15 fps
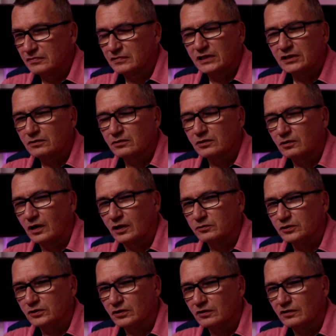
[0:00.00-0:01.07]
I don't know how
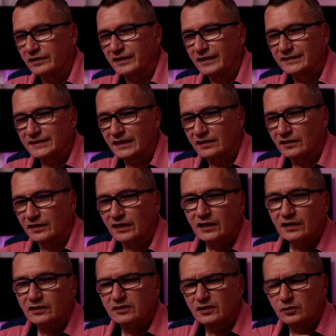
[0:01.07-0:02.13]
you call it exactly,
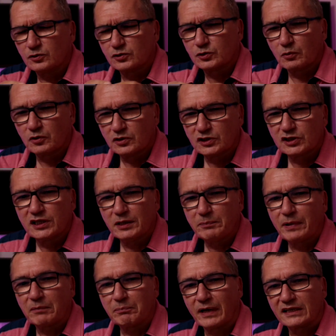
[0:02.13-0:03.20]
also
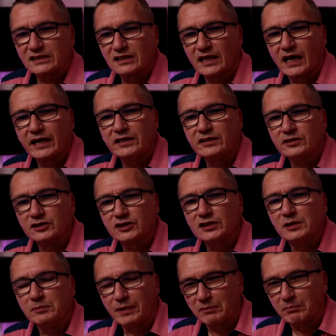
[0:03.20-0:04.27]
sleeping bags, linen
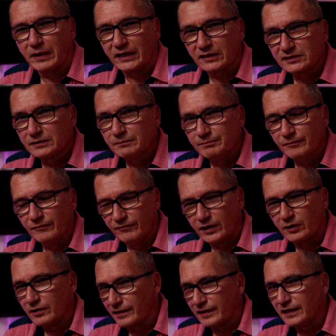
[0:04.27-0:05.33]
sleeping bags,
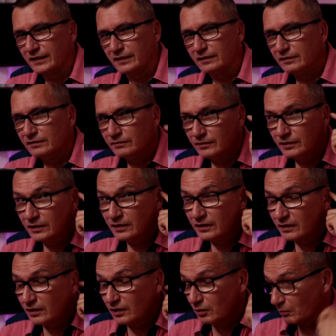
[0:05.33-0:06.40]
very thin.
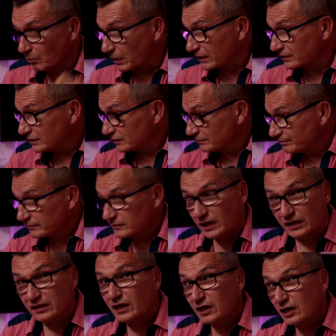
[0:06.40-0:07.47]
But
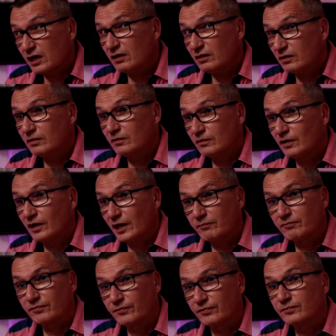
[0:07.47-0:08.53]
I
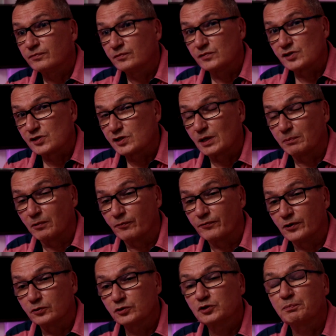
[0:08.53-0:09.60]
have some of
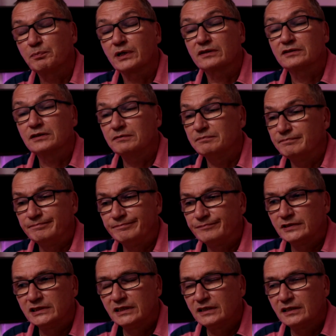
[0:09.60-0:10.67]
those, but
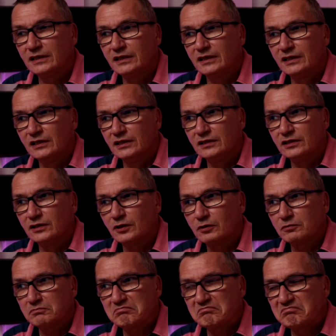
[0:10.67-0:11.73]
you
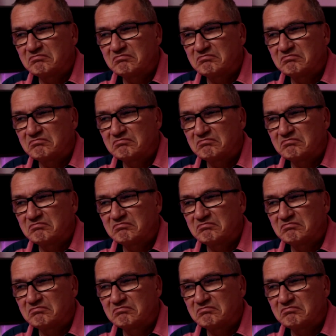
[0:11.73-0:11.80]
know,